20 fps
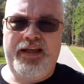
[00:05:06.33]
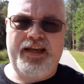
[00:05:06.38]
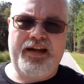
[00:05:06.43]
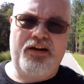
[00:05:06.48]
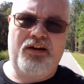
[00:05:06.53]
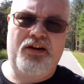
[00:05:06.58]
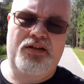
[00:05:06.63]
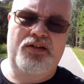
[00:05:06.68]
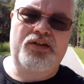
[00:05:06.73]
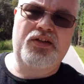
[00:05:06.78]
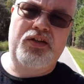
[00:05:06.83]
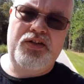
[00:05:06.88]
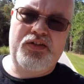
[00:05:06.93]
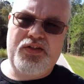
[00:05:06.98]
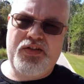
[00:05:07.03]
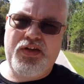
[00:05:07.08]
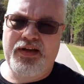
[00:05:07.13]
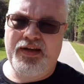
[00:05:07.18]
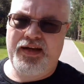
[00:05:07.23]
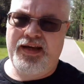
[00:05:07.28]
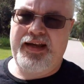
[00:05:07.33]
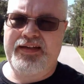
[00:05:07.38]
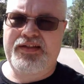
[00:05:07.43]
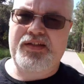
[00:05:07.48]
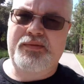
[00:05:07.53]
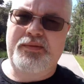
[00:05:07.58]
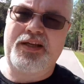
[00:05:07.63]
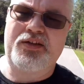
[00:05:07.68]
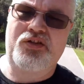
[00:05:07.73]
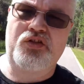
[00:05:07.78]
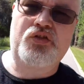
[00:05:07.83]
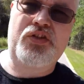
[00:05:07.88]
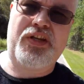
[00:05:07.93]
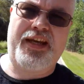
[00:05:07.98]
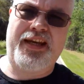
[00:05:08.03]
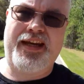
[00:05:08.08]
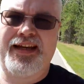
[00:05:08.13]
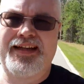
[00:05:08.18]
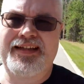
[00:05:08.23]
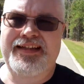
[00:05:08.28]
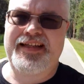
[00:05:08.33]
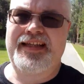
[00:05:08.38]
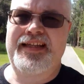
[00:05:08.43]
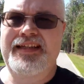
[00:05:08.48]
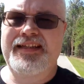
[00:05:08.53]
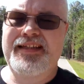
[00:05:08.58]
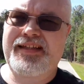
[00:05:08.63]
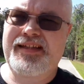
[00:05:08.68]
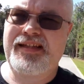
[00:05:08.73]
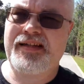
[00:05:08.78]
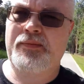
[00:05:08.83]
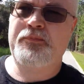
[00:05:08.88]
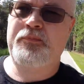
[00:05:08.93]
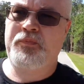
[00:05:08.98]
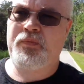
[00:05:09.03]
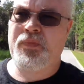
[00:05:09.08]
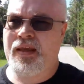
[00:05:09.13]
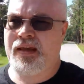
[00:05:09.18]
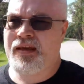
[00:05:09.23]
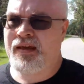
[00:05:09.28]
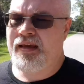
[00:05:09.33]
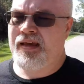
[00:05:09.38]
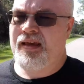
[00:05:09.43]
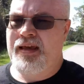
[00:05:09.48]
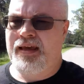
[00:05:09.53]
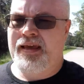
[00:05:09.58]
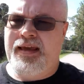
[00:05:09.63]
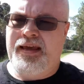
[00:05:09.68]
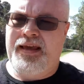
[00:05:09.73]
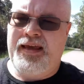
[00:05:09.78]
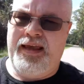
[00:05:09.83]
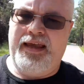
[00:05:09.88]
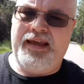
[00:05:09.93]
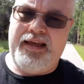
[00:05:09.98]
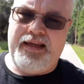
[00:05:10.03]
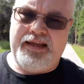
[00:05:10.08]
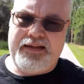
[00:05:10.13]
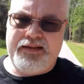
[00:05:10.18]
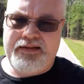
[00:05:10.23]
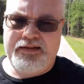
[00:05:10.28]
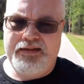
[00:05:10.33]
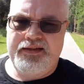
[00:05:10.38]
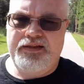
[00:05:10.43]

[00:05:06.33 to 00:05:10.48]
characters, had some interesting ideas. And,